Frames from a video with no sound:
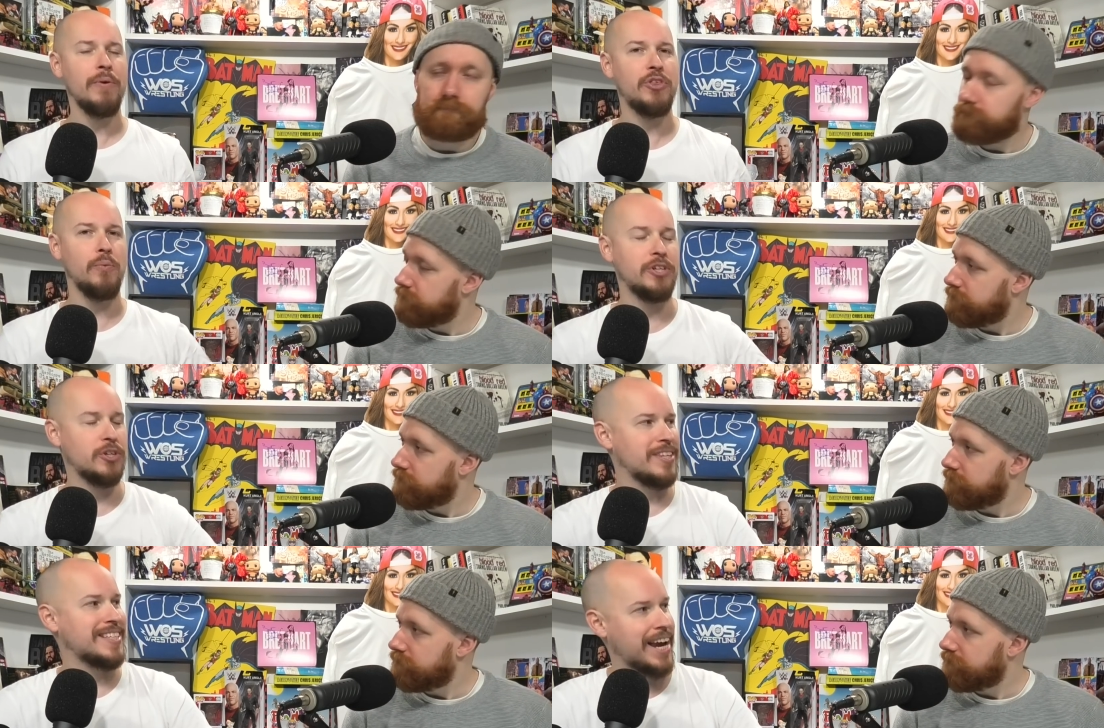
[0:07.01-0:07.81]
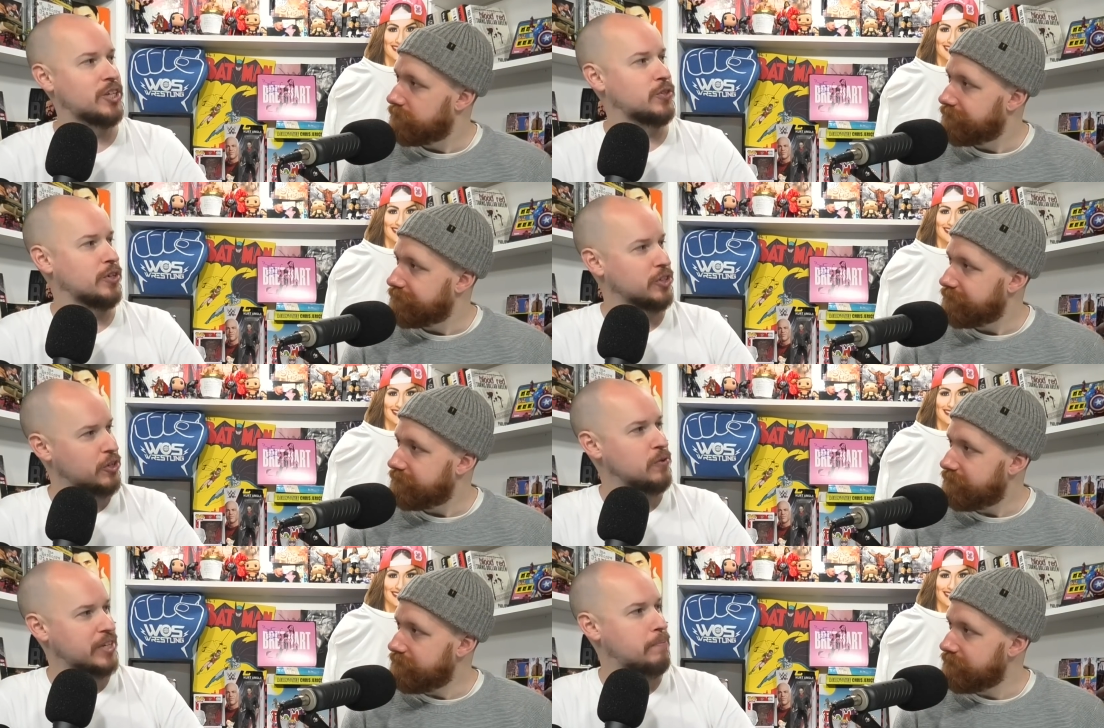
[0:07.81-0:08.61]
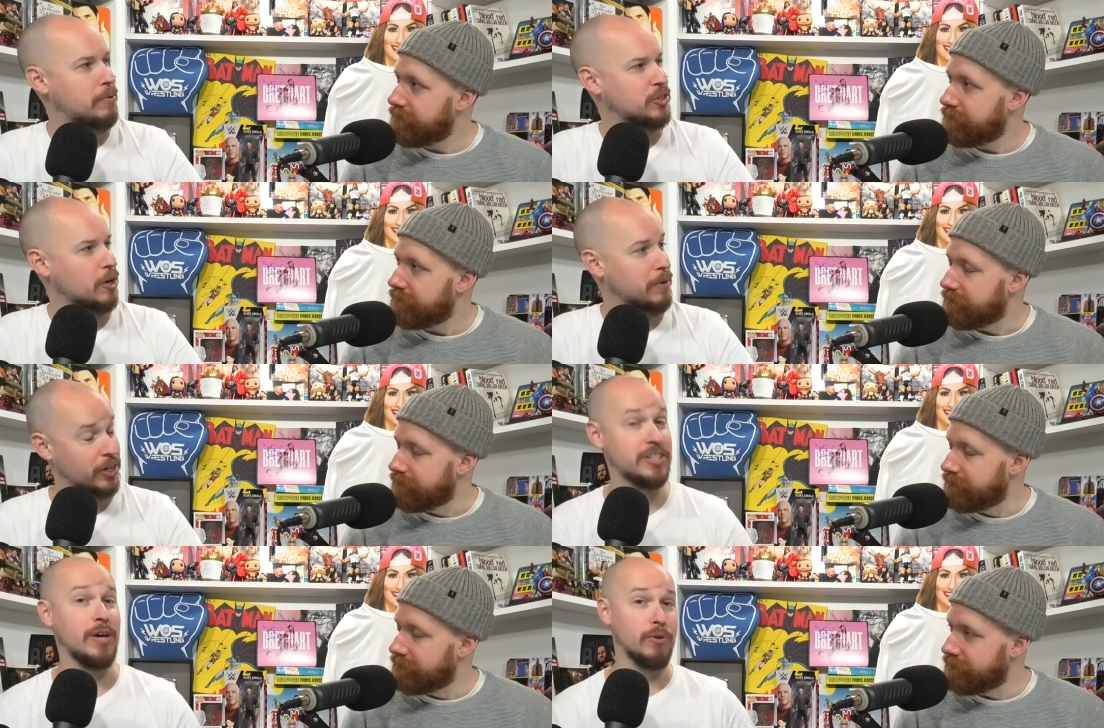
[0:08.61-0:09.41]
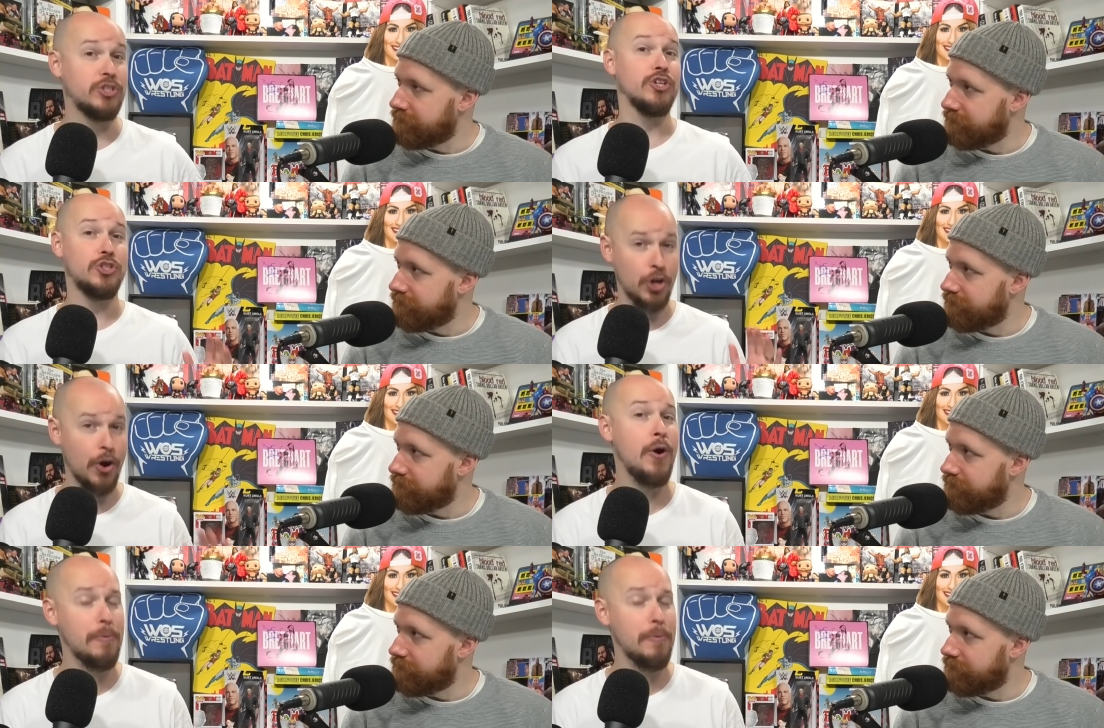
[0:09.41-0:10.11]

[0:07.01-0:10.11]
Speaker 1: We thought we'd do this extra news episode because mm -hmm. there mm-hmm. was just too